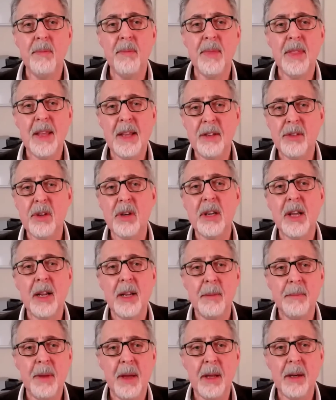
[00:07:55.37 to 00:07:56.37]
things are
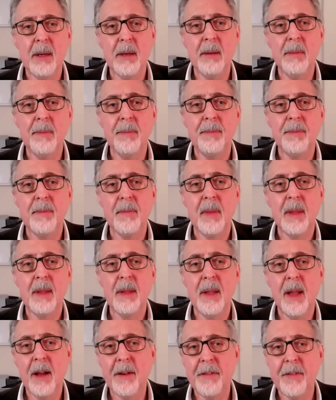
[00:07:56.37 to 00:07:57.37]
getting better,
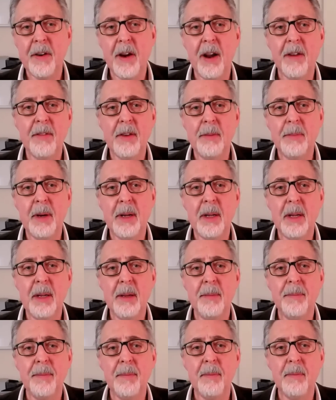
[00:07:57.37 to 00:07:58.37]
not for
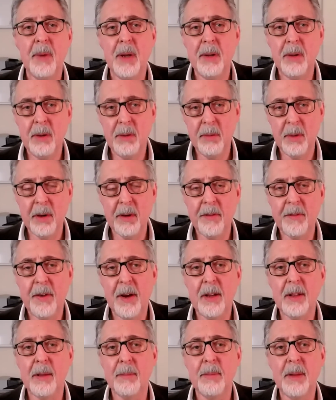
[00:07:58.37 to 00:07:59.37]
everybody, but you want to
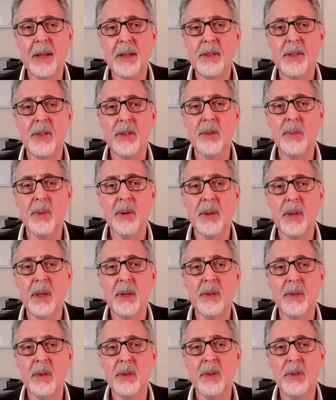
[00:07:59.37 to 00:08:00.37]
find the places where
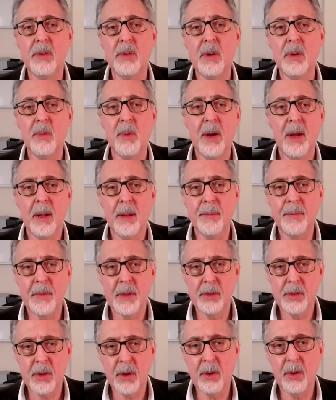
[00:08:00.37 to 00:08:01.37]
things are doing well,
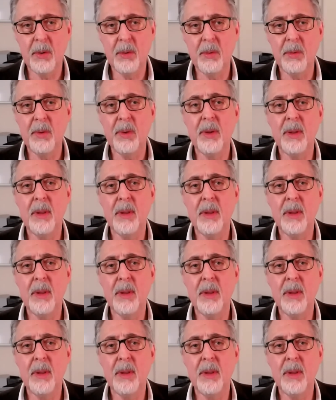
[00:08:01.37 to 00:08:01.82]
so